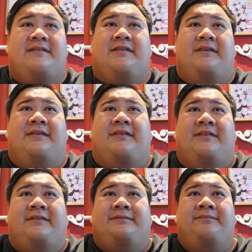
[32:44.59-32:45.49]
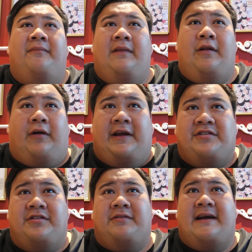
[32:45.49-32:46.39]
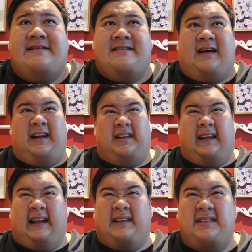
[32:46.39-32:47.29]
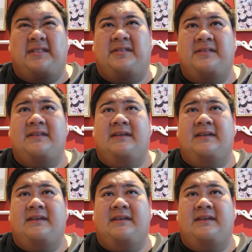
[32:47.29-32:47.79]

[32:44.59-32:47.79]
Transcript: So location-wise, it's hard to get to,